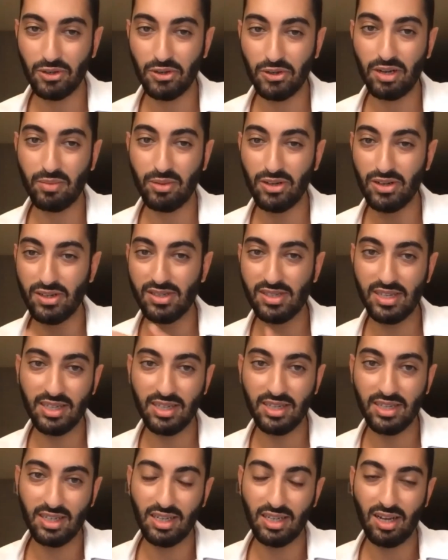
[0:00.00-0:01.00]
QuickBooks
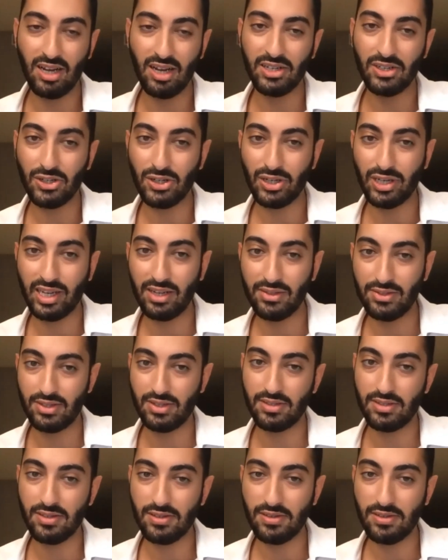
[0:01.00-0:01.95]
and hire your accountant.